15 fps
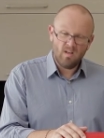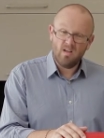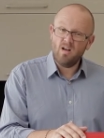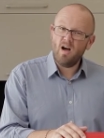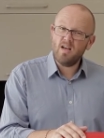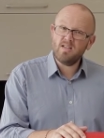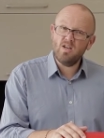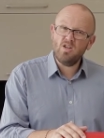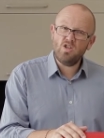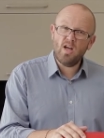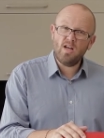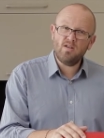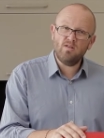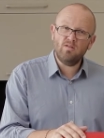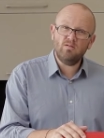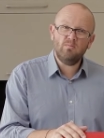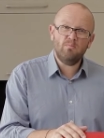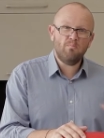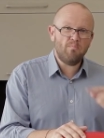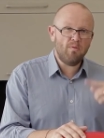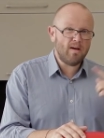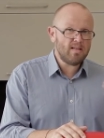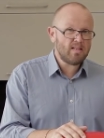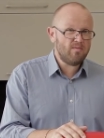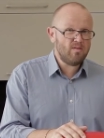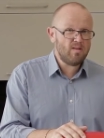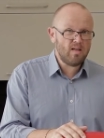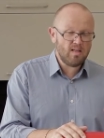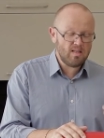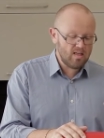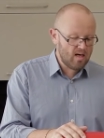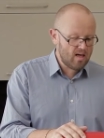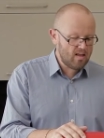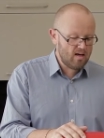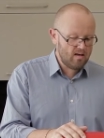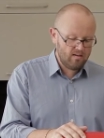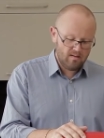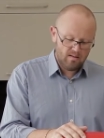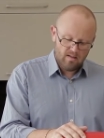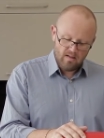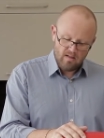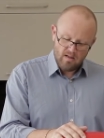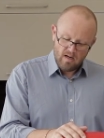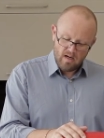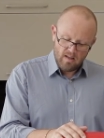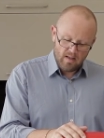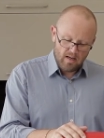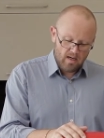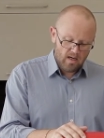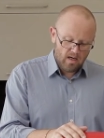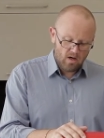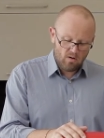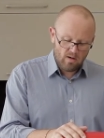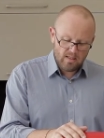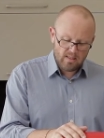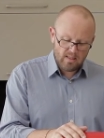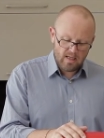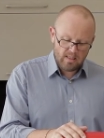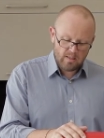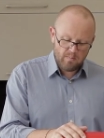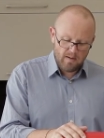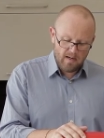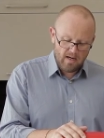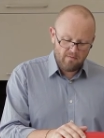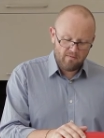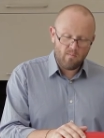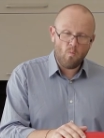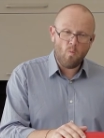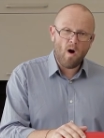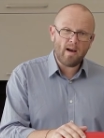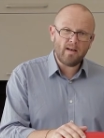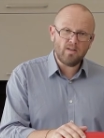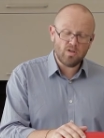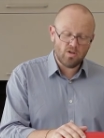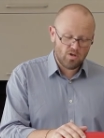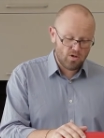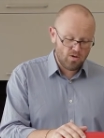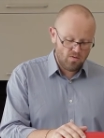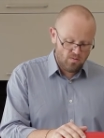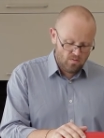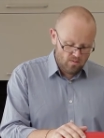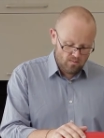Nice and gentle, brings everything together. I'll then increase that speed from one to two.